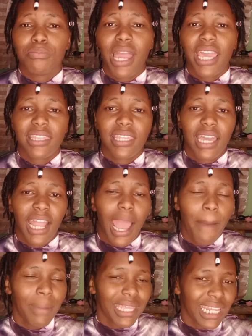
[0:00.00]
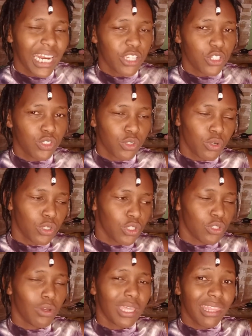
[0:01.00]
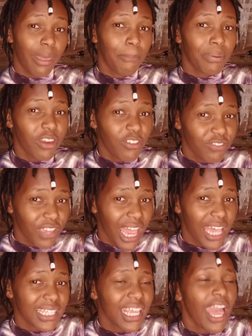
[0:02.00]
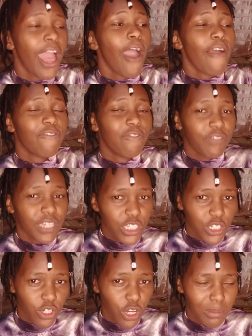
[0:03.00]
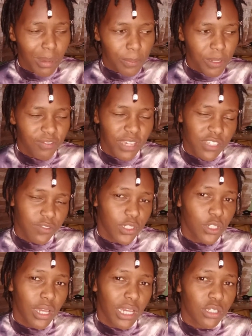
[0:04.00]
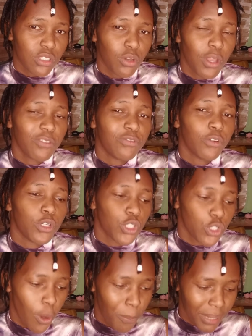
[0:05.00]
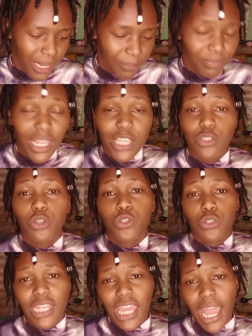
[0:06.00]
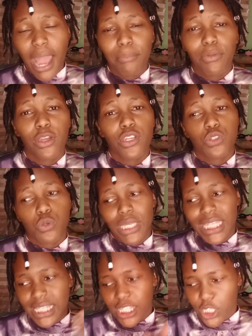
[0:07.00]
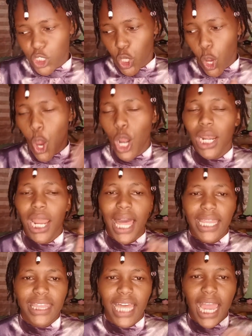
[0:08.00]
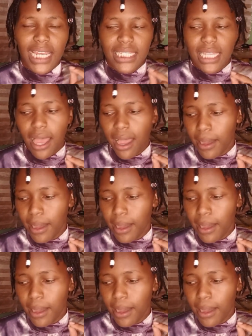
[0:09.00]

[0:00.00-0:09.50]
to buy the carpet that I showed you in the previous video. In my previous video, I was going for shopping. So today I'm going to install that